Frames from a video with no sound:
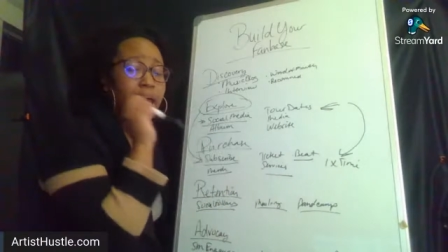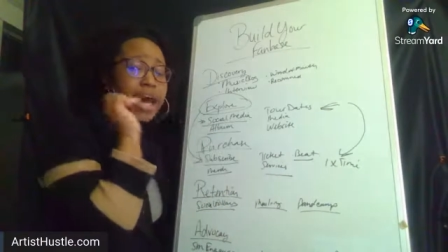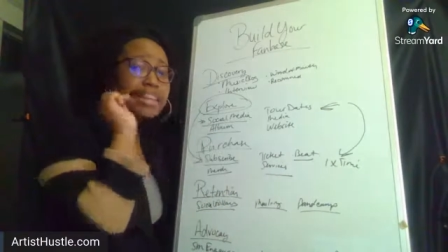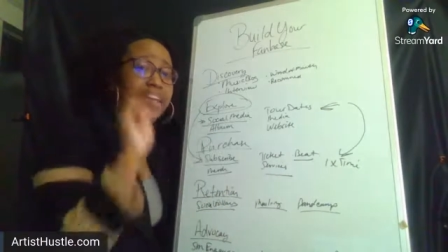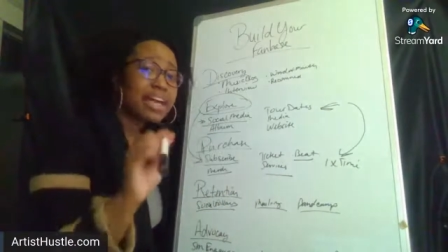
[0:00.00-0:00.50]

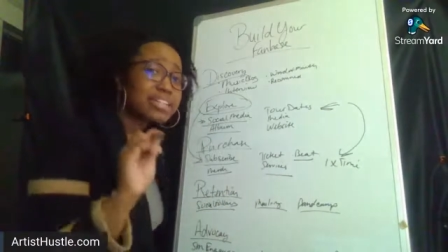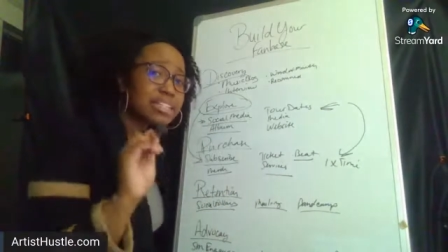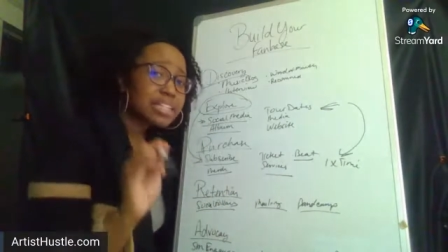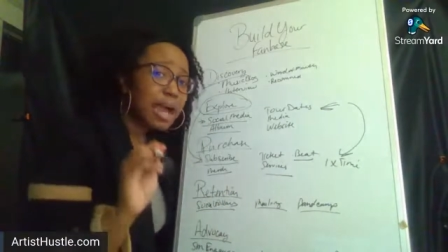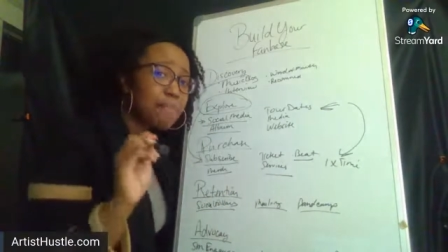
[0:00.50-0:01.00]
And that
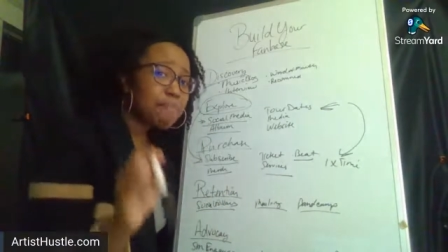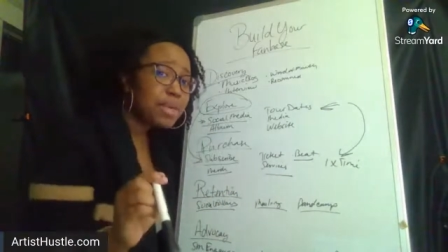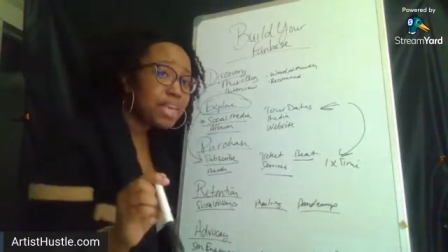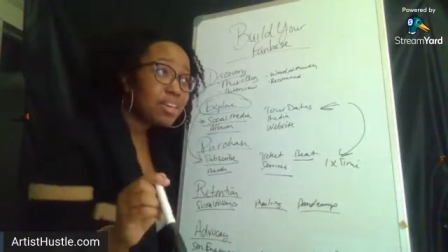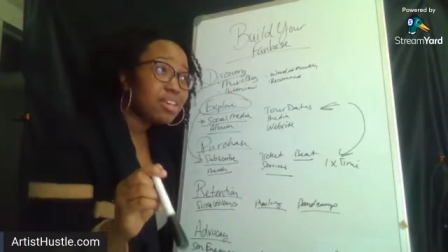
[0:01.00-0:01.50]
does not
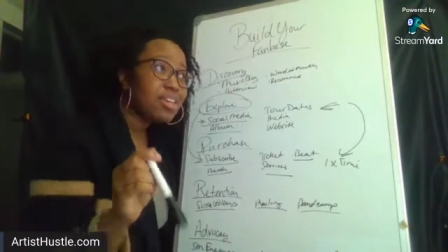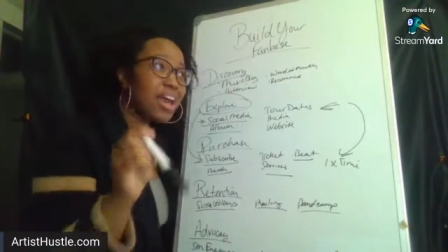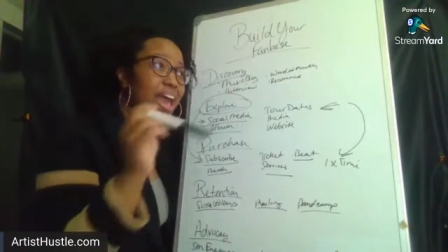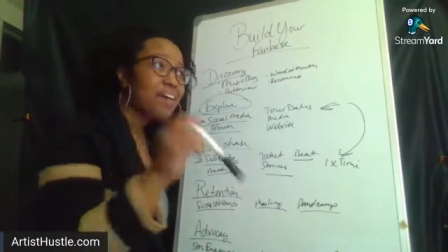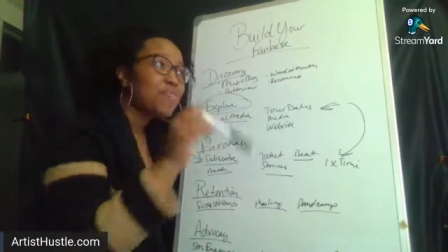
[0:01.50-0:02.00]

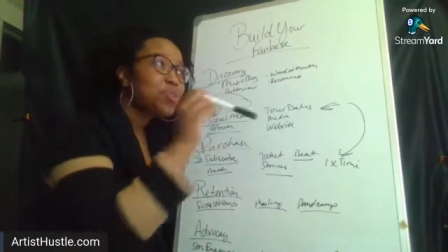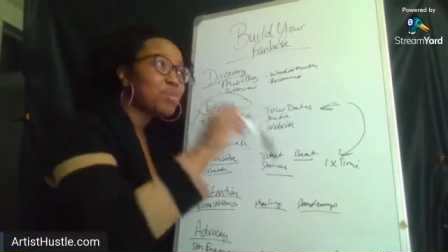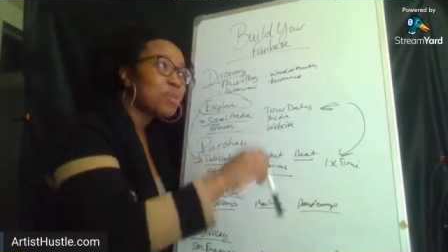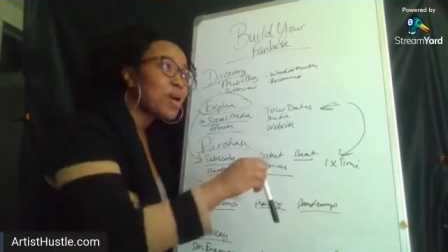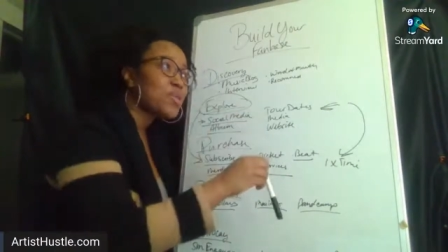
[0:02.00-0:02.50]
mean
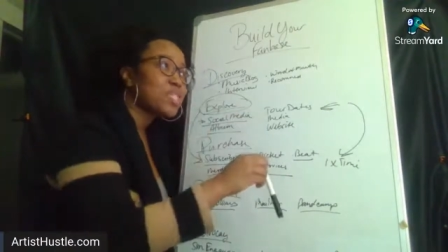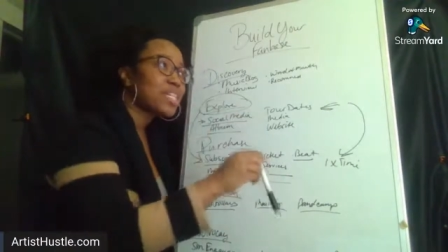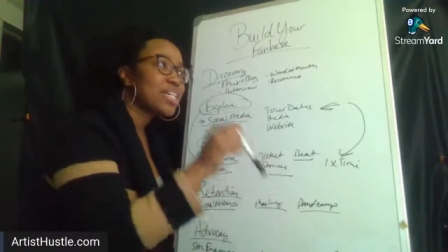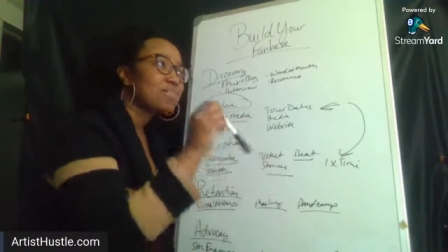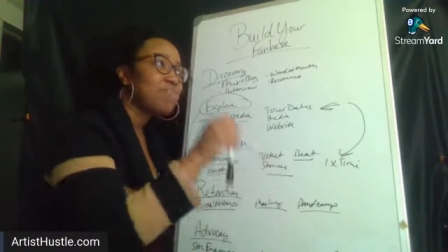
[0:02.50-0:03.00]
every
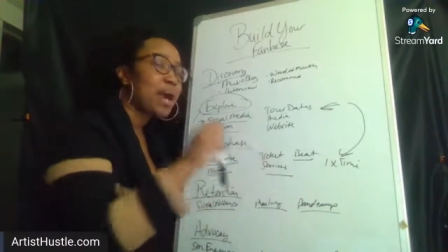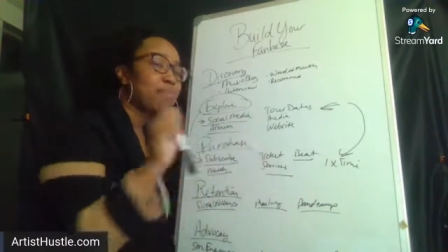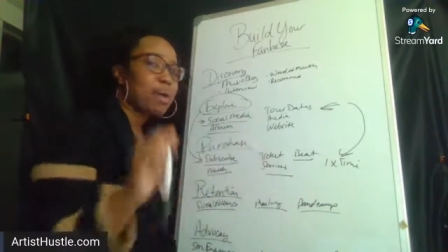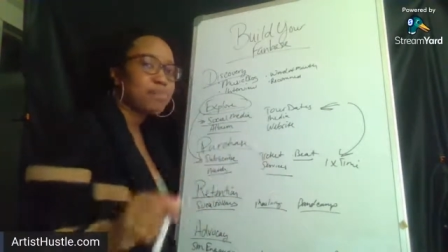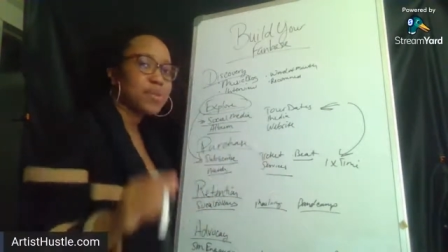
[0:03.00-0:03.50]
post is buy
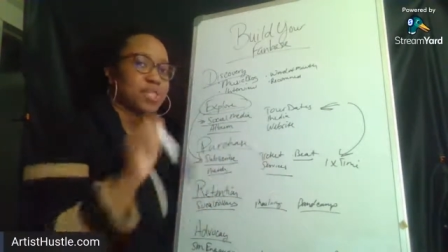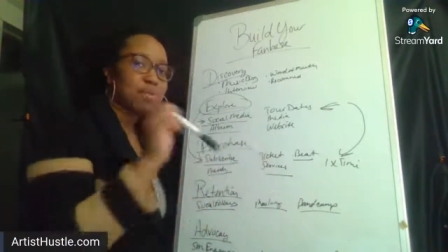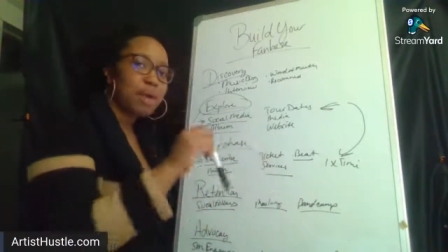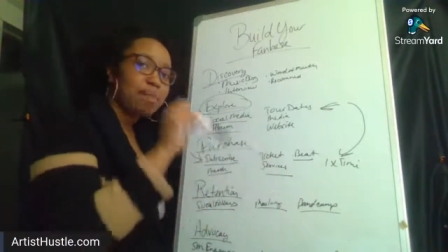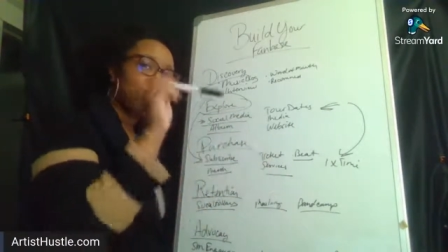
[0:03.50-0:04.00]
my
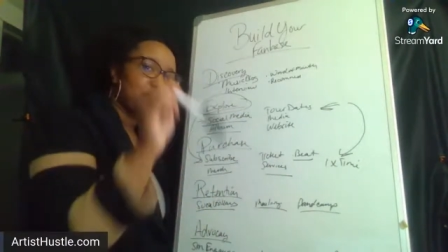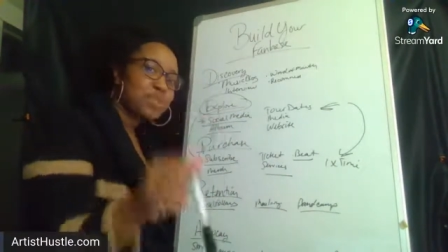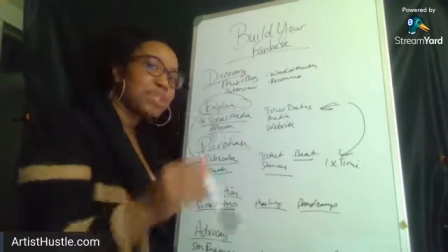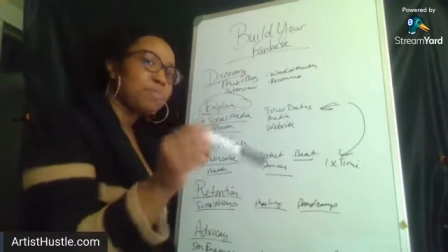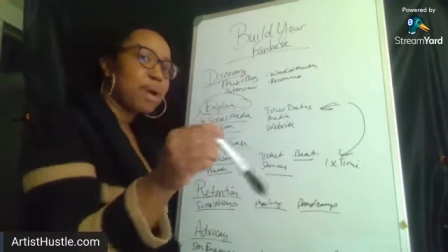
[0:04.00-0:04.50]
music, buy my
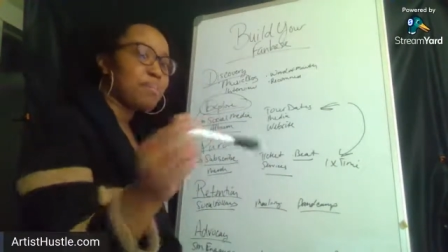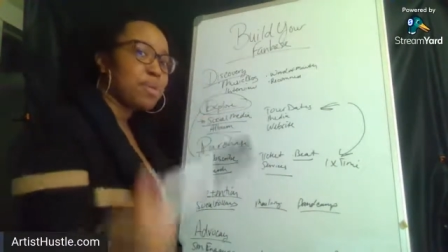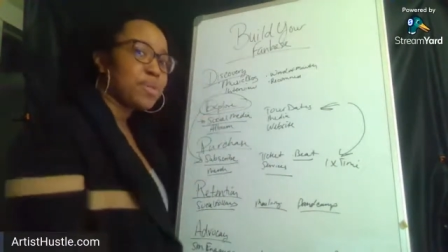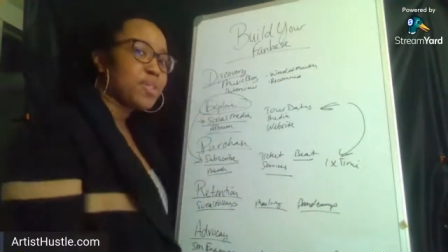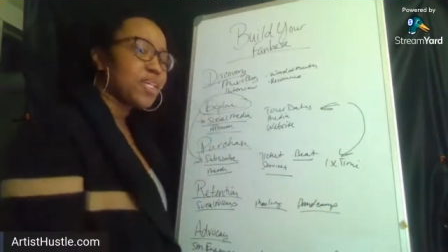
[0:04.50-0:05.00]
music, buy
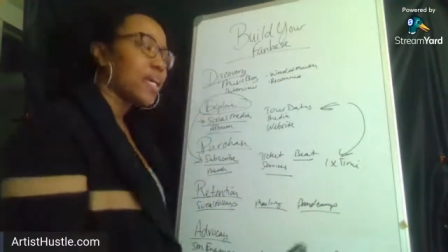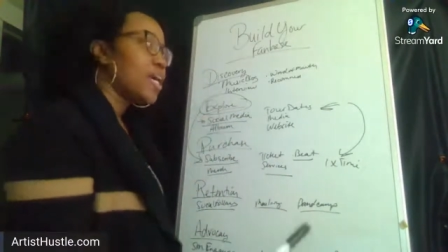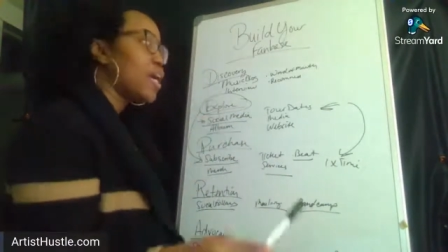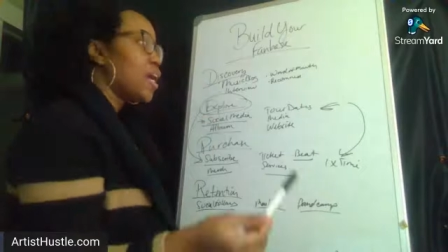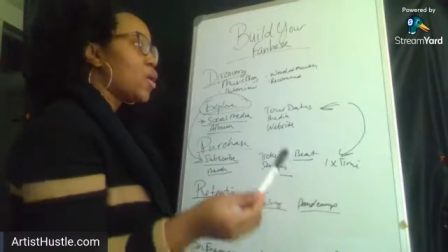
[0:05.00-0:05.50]
my
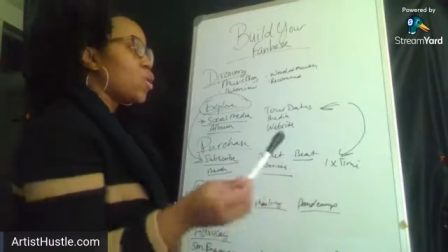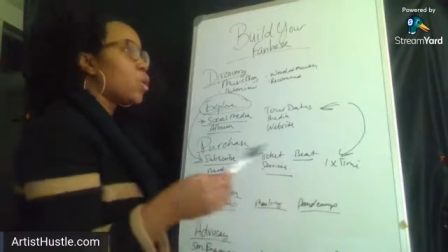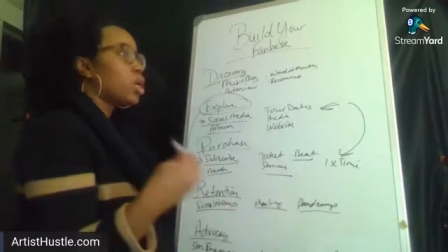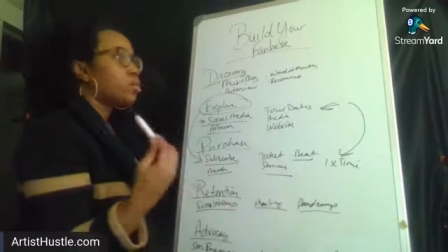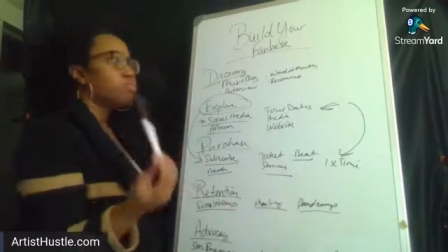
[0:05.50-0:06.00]
music,
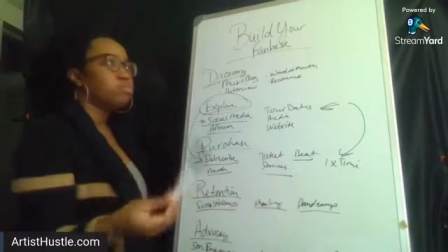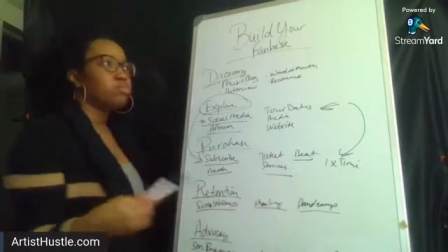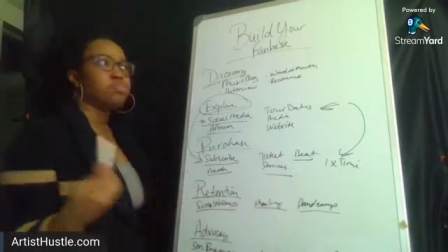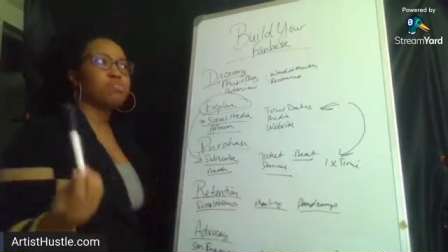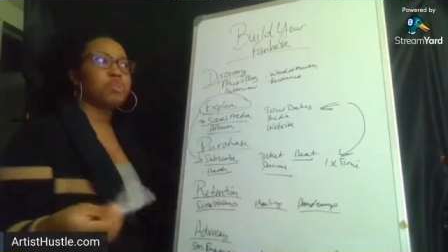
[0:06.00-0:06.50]
or
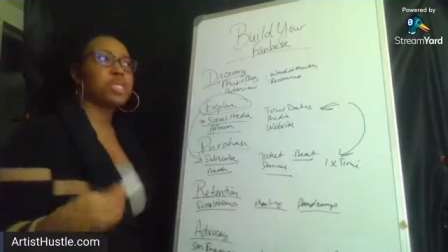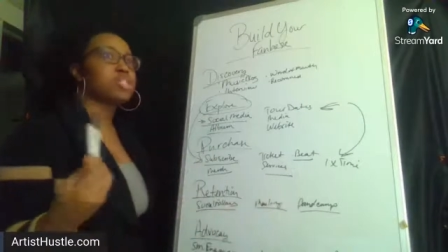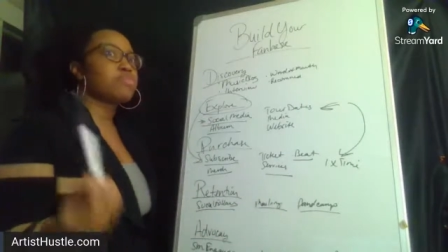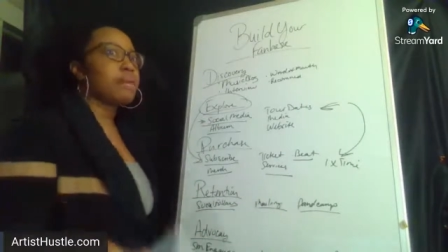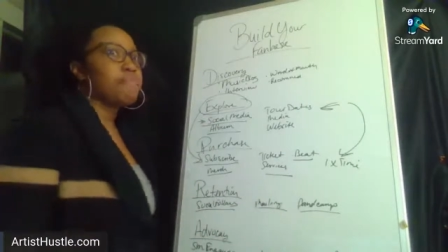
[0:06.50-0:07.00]

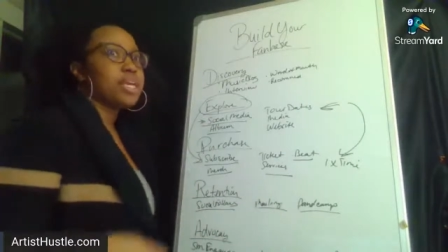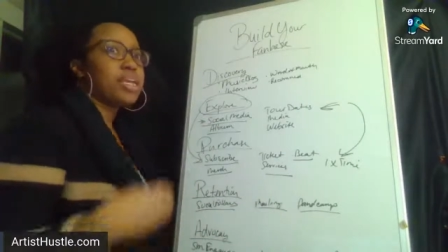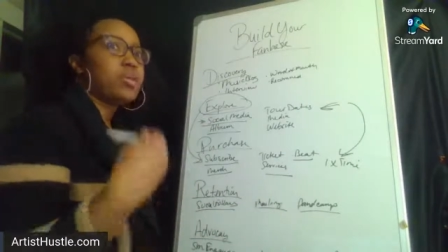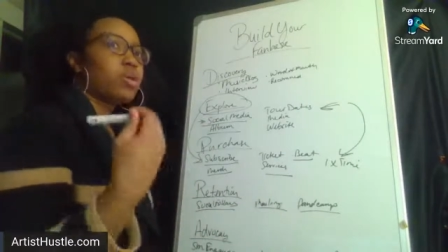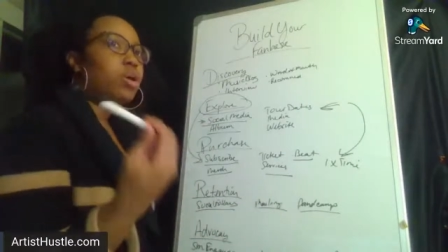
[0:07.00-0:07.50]
purchase my
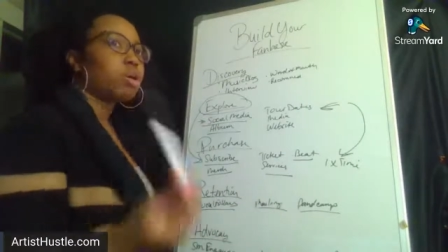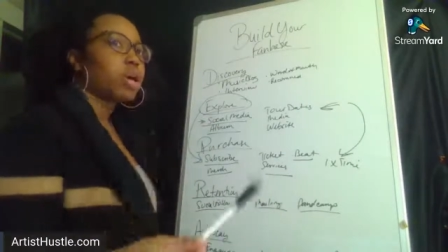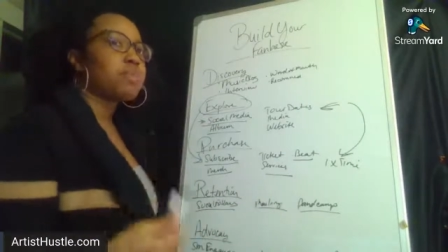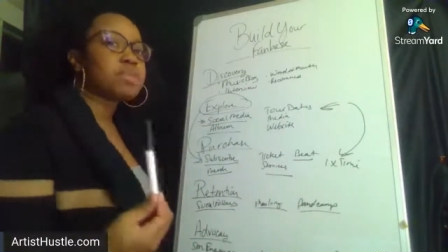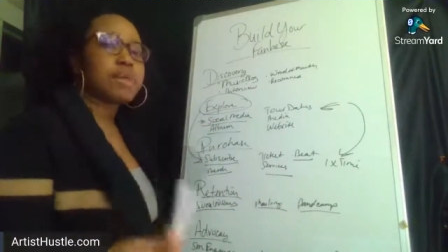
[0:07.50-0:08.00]
bead or
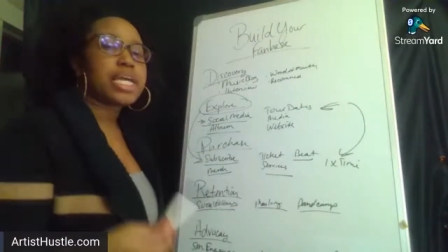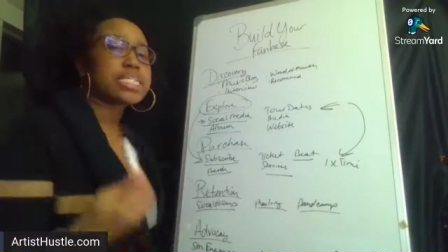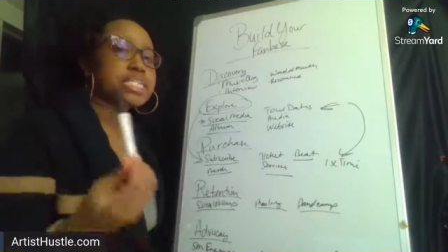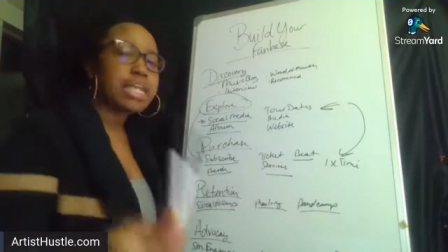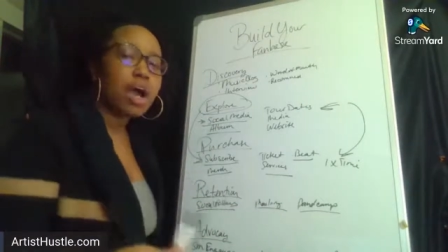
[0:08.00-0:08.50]
come to my,
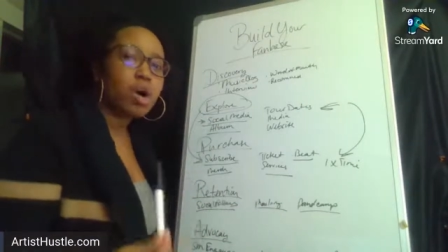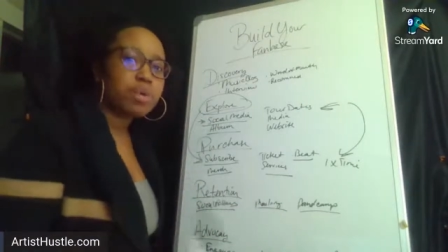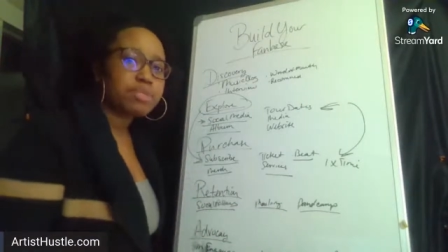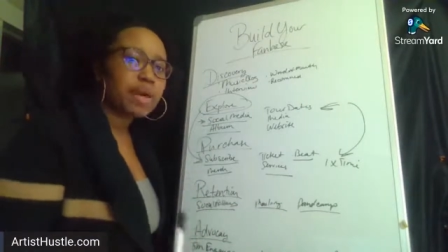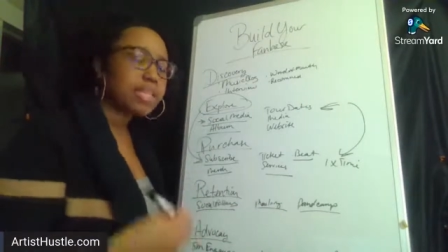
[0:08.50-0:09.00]
it's not
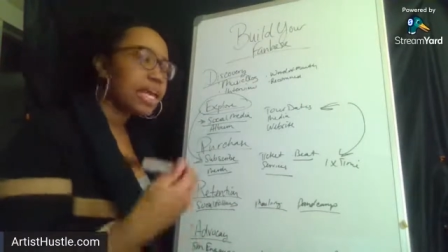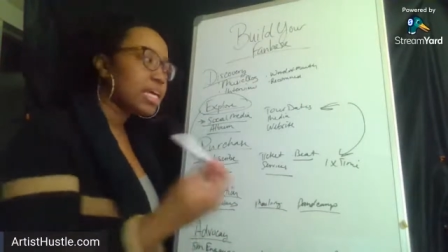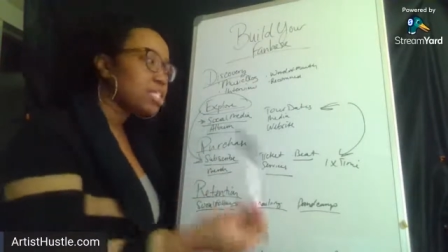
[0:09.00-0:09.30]
always about that.